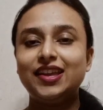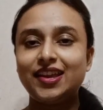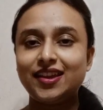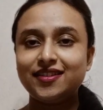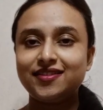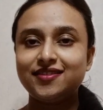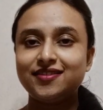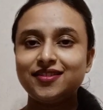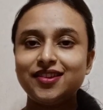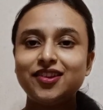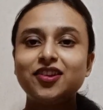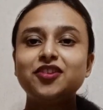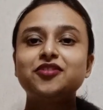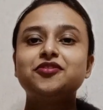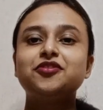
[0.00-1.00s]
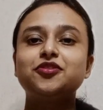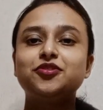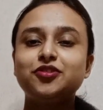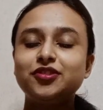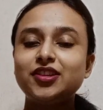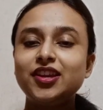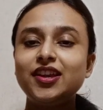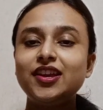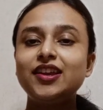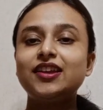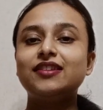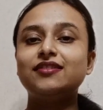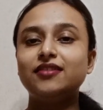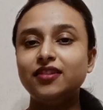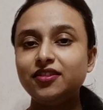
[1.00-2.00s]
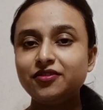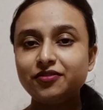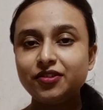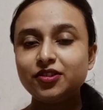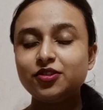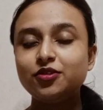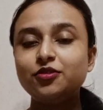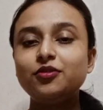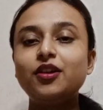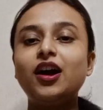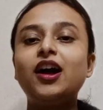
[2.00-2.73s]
Yes, so today in this video,